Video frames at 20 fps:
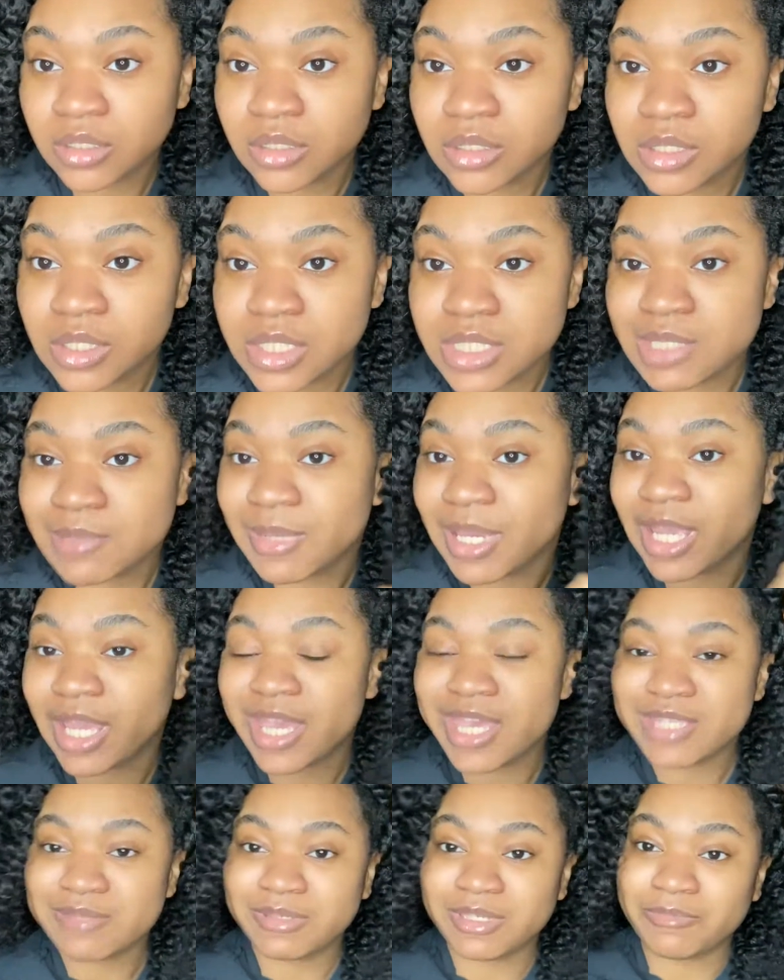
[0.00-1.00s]
somebody
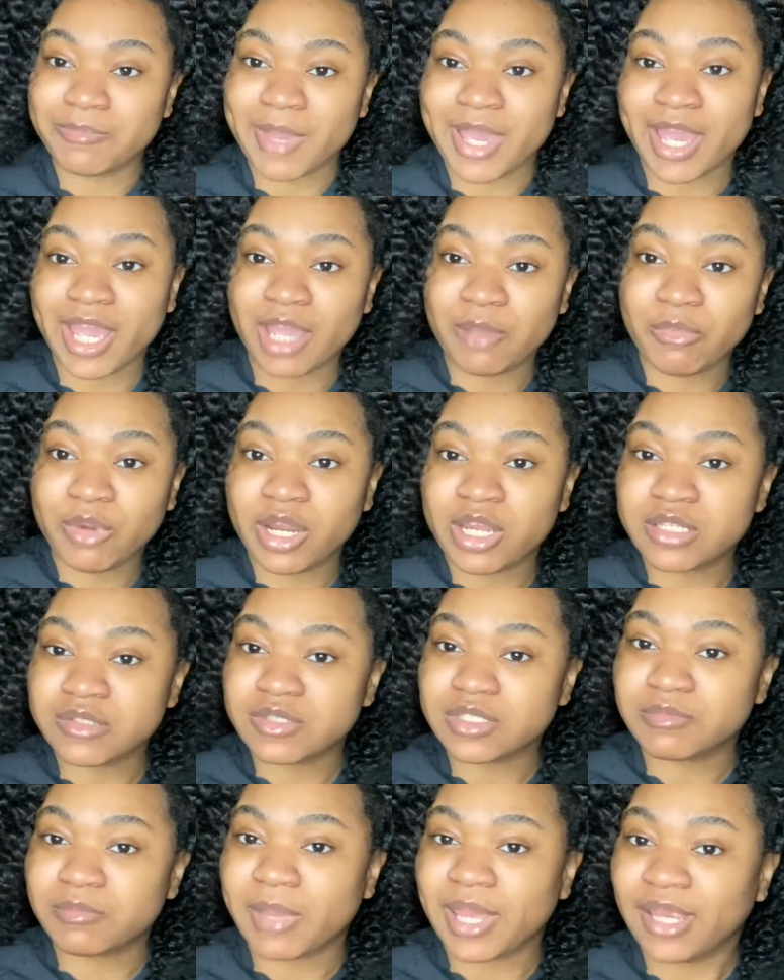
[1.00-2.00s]
asked me if my eyebrows
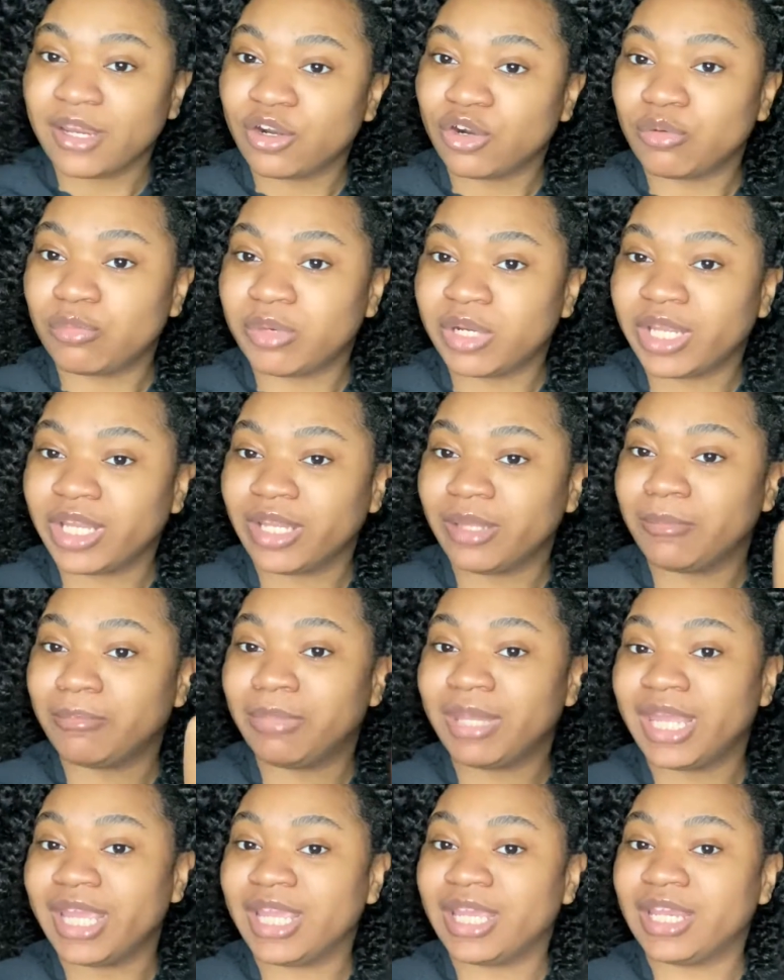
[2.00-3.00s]
was
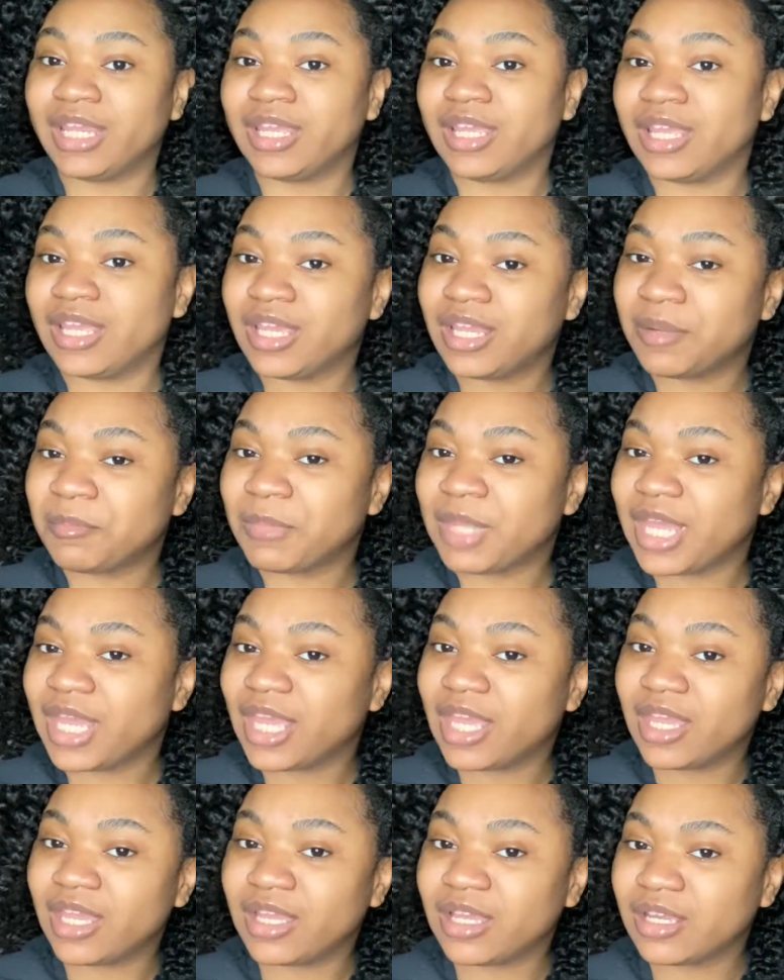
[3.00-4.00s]
microbladed and i'm
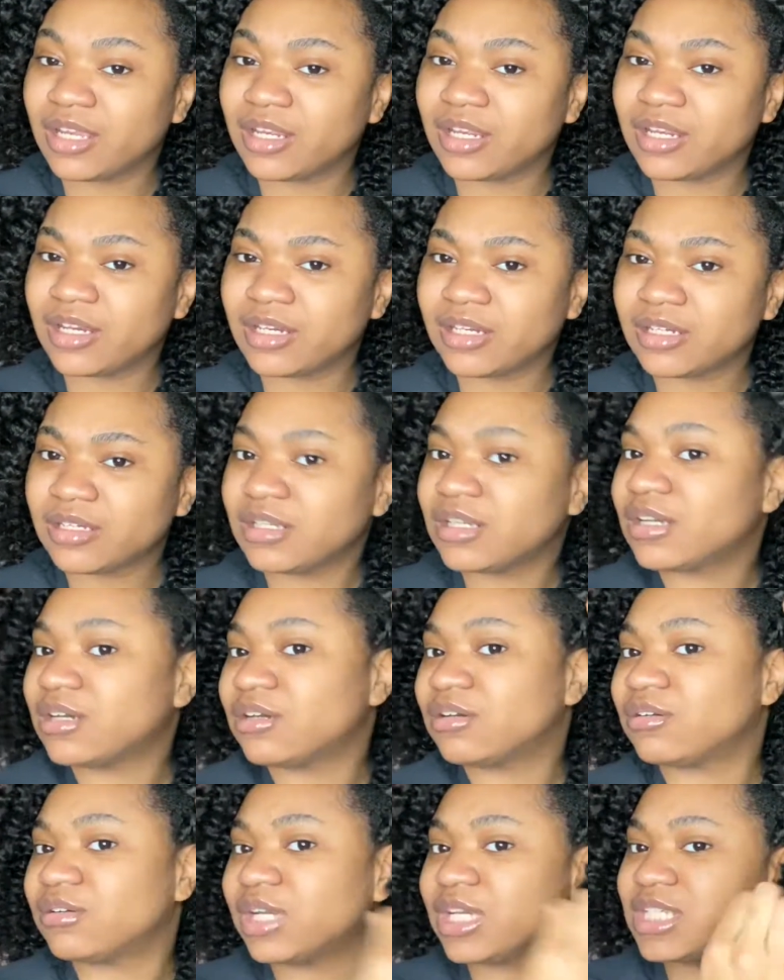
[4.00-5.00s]
like girl
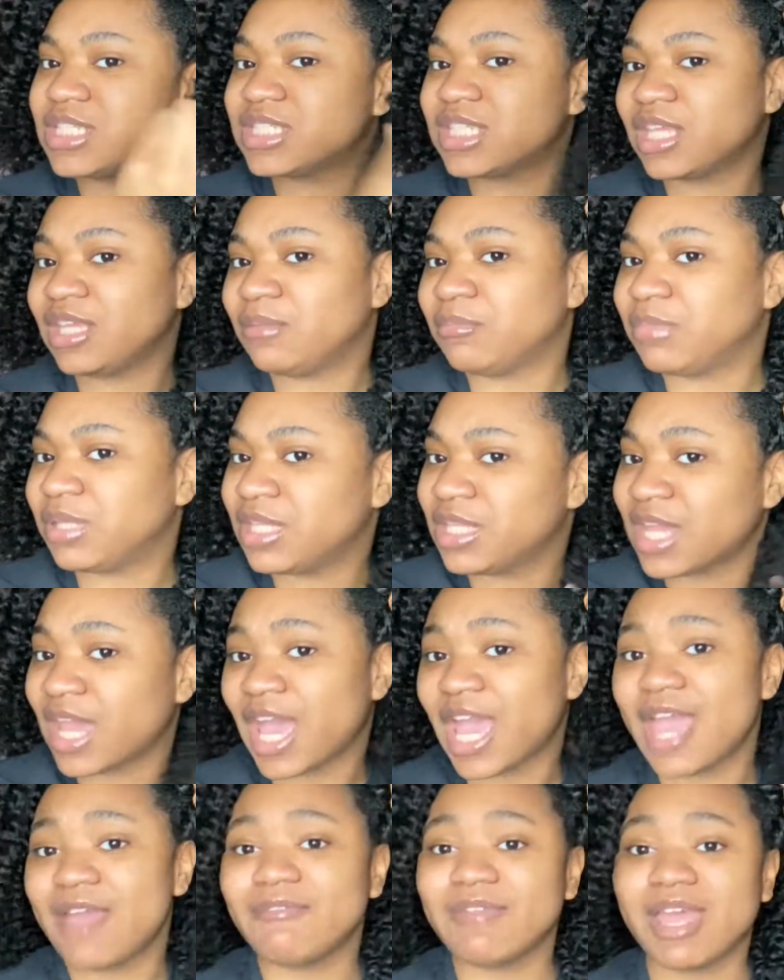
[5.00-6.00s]
no i just ain't been i
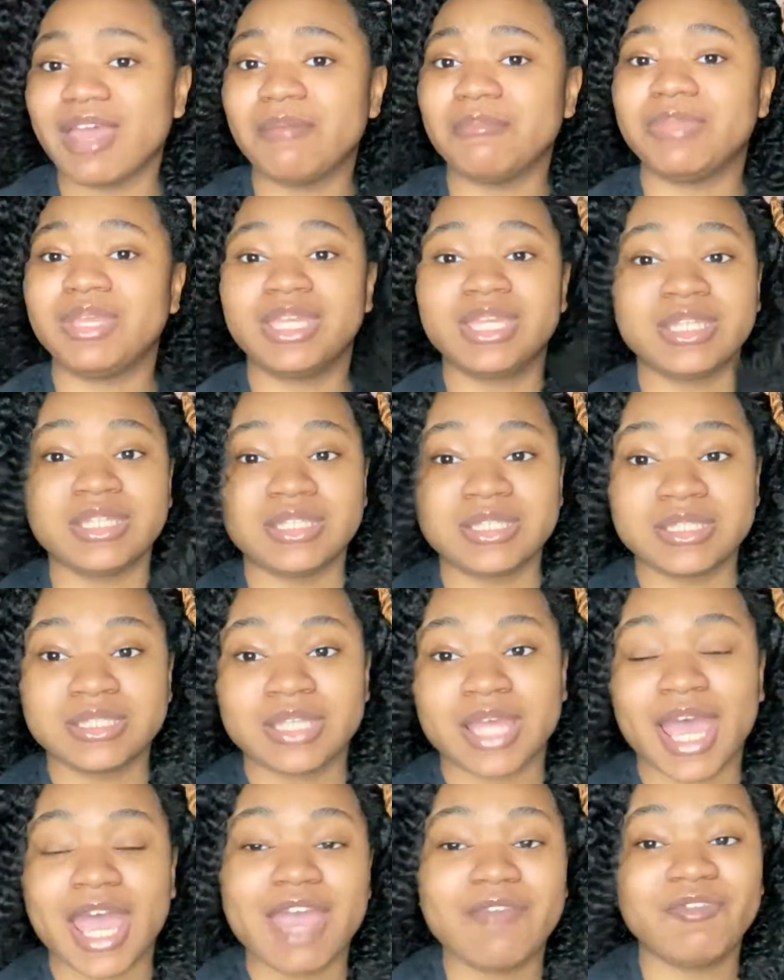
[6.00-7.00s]
have not been
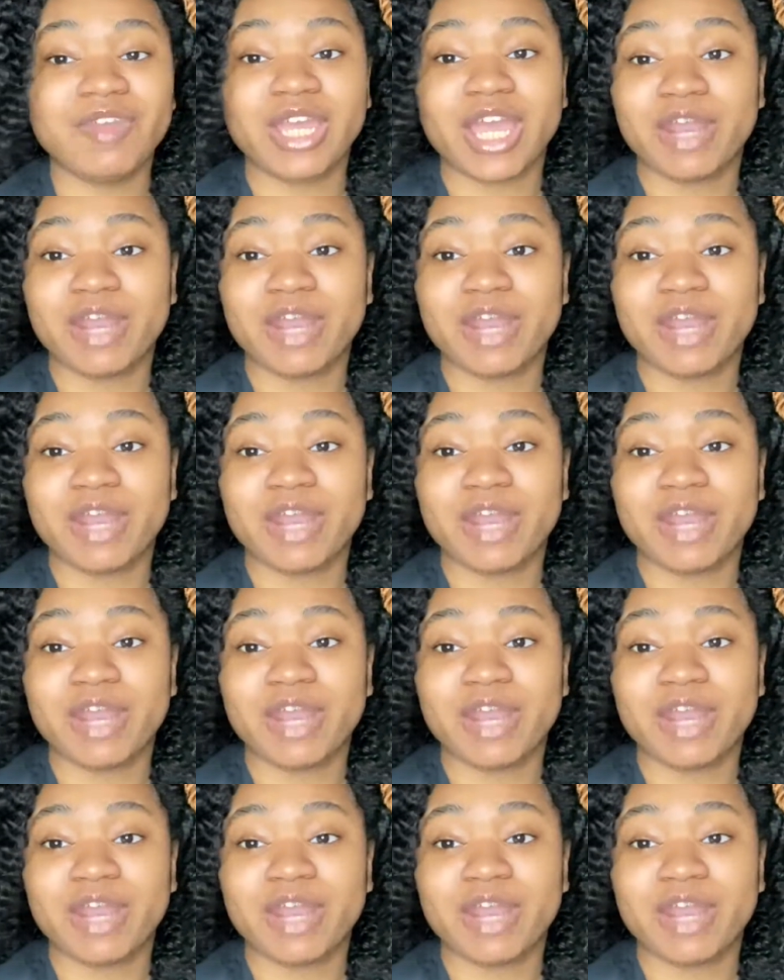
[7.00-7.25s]
i haven't gotten